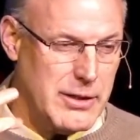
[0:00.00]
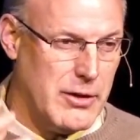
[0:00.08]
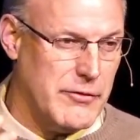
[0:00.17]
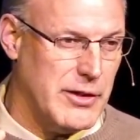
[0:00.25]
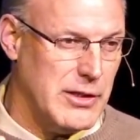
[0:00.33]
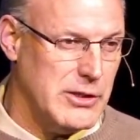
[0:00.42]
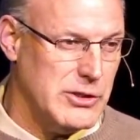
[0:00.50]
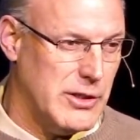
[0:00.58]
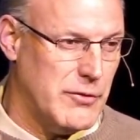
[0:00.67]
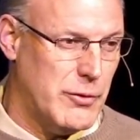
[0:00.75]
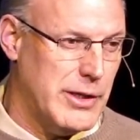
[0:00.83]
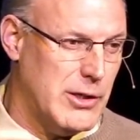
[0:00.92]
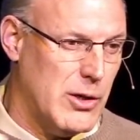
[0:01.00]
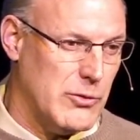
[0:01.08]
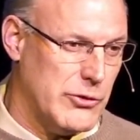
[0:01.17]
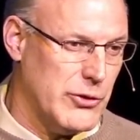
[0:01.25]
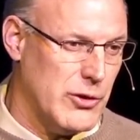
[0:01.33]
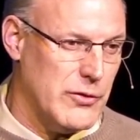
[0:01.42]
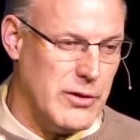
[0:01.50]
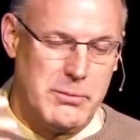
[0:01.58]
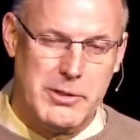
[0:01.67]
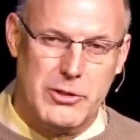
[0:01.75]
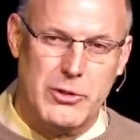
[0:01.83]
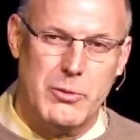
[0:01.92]
in our village if we don't serve
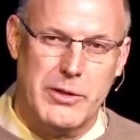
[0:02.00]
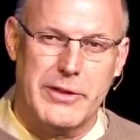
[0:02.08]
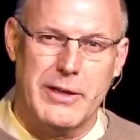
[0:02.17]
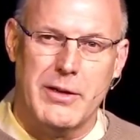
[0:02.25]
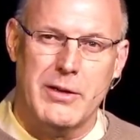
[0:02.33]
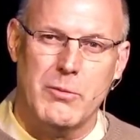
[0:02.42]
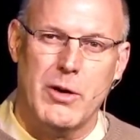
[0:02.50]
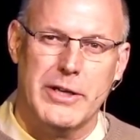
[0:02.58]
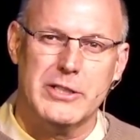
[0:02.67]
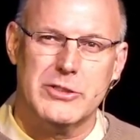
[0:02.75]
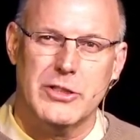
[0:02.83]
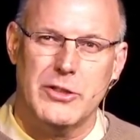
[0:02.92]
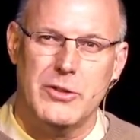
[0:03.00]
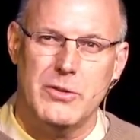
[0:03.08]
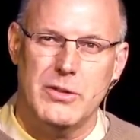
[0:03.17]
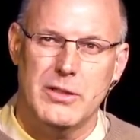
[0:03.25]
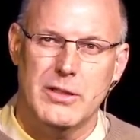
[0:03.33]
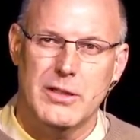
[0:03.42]
them and do what they want us to do.